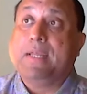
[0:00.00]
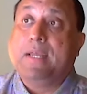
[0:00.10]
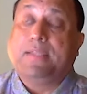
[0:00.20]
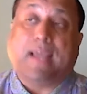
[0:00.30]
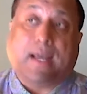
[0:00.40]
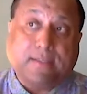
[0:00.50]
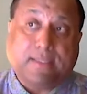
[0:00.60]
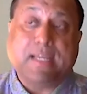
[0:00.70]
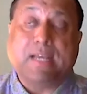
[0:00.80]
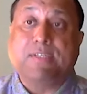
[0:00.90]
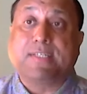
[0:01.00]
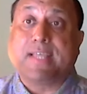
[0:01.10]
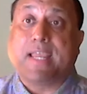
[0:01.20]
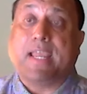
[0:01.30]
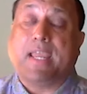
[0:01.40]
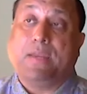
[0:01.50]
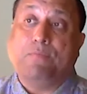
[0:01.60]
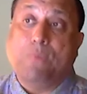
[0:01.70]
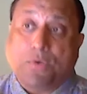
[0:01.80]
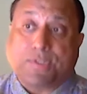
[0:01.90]
The other thing I will say in
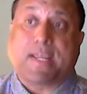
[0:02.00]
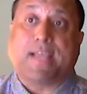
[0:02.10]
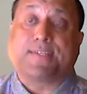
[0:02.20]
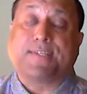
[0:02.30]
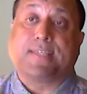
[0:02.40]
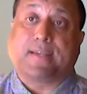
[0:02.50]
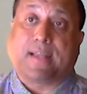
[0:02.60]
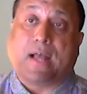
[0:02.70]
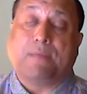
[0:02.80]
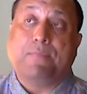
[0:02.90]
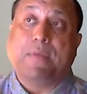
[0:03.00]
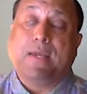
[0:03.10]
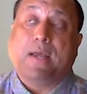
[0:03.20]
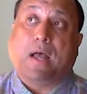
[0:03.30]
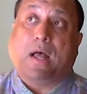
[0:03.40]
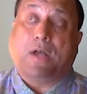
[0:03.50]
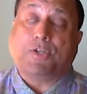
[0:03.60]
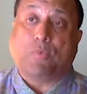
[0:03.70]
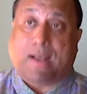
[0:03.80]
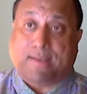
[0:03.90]
most cases that come
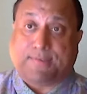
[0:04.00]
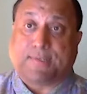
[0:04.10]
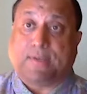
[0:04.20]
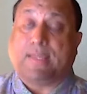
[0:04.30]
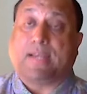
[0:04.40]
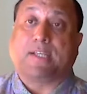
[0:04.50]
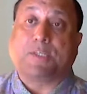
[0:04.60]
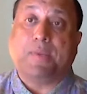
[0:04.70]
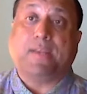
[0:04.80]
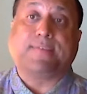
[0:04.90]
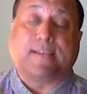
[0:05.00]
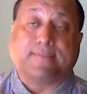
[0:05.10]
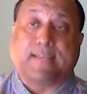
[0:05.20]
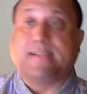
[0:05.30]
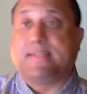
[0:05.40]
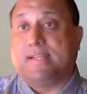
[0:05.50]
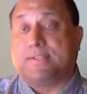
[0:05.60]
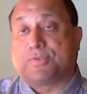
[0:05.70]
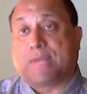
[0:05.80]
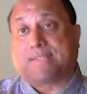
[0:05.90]
to us that experience anxiety and
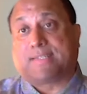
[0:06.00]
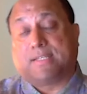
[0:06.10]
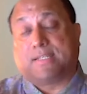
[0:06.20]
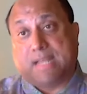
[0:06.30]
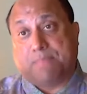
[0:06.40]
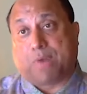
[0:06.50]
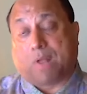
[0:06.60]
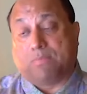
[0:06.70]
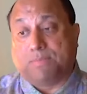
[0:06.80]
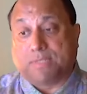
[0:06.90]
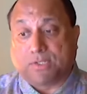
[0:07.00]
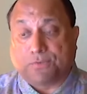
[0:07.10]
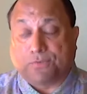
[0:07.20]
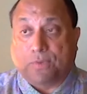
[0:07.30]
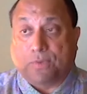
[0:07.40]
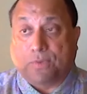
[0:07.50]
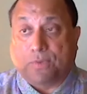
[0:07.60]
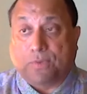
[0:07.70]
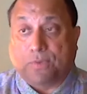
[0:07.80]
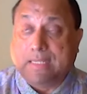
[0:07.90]
stress and sleep problems and so forth,
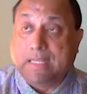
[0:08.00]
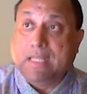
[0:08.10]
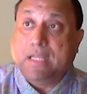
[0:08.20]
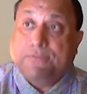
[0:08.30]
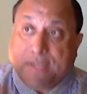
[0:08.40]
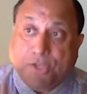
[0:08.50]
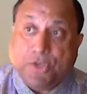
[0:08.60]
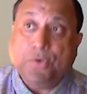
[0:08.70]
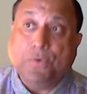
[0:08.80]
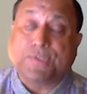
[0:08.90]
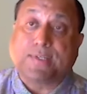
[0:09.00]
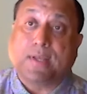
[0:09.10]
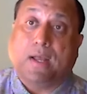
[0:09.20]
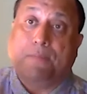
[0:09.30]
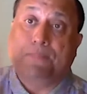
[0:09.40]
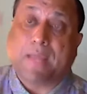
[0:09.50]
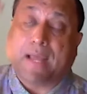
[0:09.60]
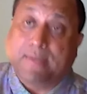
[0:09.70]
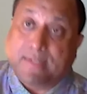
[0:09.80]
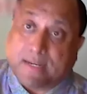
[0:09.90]
we use other
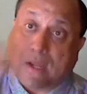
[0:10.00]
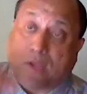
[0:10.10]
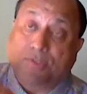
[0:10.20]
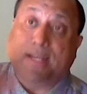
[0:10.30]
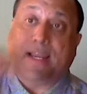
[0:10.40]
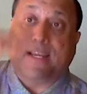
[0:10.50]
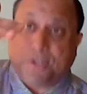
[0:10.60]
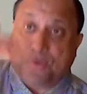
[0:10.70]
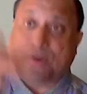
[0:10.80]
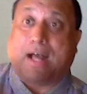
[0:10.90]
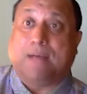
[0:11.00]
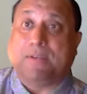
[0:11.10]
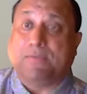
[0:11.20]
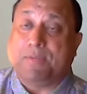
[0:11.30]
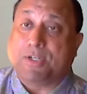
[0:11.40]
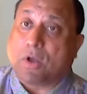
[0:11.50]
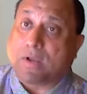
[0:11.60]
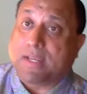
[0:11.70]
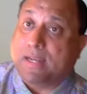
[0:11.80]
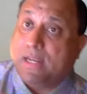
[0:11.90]
technology like NuCalm, and we'll be talking
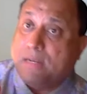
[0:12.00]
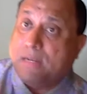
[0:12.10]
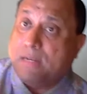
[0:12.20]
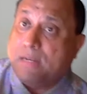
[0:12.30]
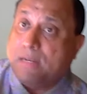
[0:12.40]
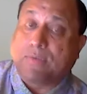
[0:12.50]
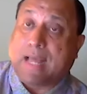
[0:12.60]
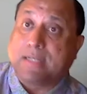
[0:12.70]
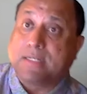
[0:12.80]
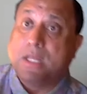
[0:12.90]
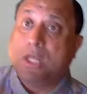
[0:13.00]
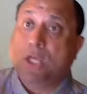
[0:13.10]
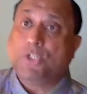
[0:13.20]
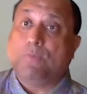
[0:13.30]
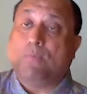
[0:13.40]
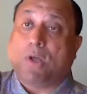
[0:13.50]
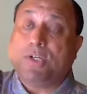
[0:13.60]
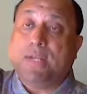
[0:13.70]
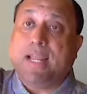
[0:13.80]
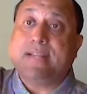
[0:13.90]
a little bit about that, to
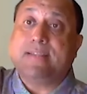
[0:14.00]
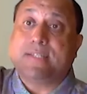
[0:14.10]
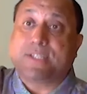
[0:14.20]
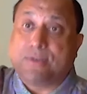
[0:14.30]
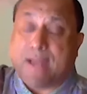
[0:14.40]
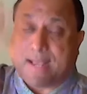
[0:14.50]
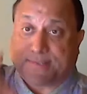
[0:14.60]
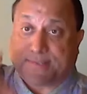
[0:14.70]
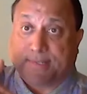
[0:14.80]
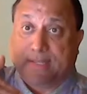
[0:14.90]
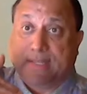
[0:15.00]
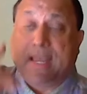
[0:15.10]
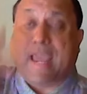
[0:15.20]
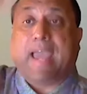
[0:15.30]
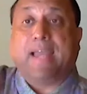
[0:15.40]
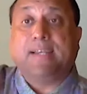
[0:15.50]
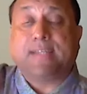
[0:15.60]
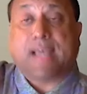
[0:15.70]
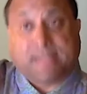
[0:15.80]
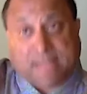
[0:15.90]
modulate the stress. And
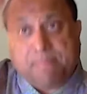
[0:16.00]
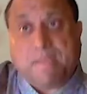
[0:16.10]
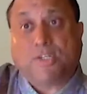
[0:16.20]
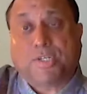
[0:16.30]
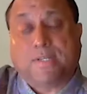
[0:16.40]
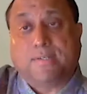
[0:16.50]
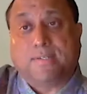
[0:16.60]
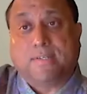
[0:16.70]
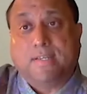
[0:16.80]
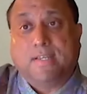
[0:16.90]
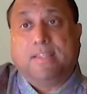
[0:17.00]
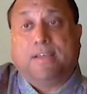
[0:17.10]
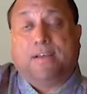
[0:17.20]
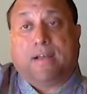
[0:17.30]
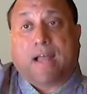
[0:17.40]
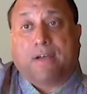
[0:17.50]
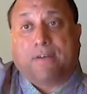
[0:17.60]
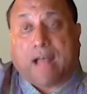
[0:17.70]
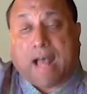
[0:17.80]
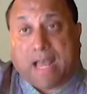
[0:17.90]
as I mentioned, the
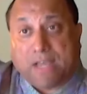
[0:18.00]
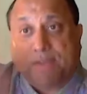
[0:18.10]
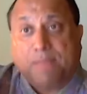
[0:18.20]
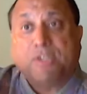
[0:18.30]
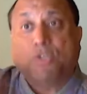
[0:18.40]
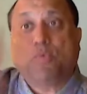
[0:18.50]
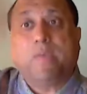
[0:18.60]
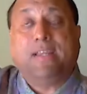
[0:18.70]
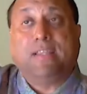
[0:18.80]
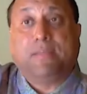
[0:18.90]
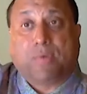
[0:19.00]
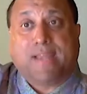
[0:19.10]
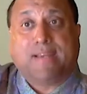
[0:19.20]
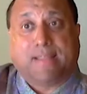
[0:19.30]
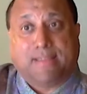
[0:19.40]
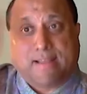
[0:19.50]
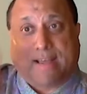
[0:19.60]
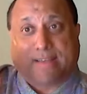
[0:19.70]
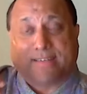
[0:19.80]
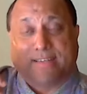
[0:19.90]
highway between the brain and the
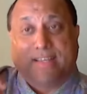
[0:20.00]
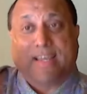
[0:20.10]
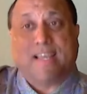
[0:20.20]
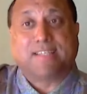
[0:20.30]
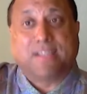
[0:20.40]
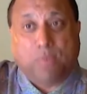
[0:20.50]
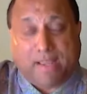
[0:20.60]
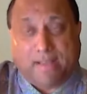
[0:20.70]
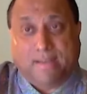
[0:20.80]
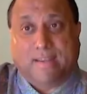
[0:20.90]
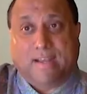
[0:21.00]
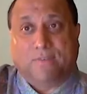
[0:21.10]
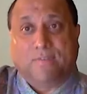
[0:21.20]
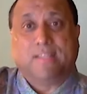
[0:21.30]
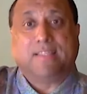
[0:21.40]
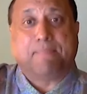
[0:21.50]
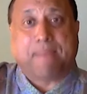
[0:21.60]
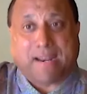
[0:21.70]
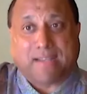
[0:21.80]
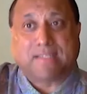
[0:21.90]
gut is the vagal nerve, the
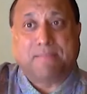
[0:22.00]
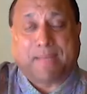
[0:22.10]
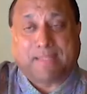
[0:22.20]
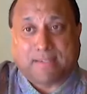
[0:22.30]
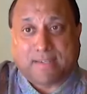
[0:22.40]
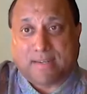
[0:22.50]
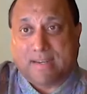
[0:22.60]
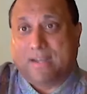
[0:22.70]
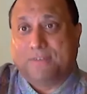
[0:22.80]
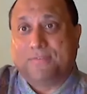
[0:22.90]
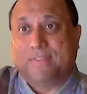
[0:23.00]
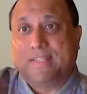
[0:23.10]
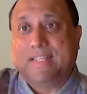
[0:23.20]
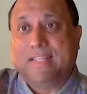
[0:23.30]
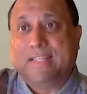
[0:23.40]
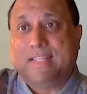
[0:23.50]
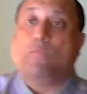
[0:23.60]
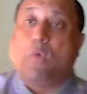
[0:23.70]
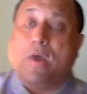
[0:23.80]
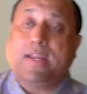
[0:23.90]
parasympathetic nerve.
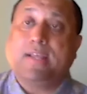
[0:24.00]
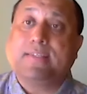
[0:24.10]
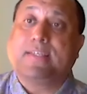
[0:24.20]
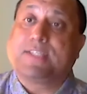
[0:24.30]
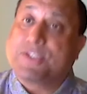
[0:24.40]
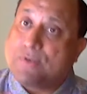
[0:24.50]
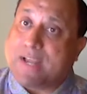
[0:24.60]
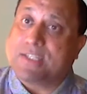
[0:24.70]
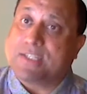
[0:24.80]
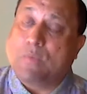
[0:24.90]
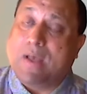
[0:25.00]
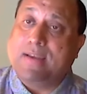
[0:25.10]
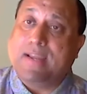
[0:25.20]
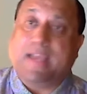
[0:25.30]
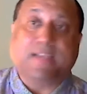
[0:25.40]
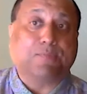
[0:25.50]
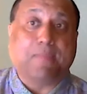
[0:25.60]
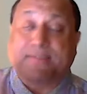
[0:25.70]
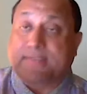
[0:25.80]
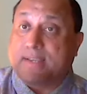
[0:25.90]
And what is the stress one? It's
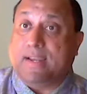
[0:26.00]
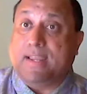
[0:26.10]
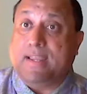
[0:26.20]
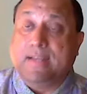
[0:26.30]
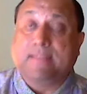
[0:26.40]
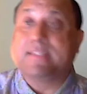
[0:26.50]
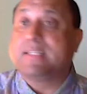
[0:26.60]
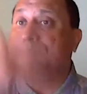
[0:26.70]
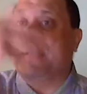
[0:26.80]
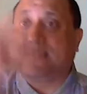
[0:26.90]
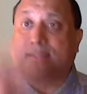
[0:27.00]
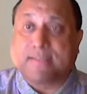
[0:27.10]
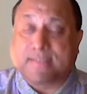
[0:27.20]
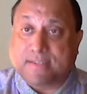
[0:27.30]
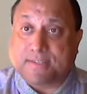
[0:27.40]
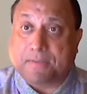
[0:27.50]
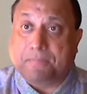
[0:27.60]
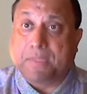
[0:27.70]
basically the sympathetic system.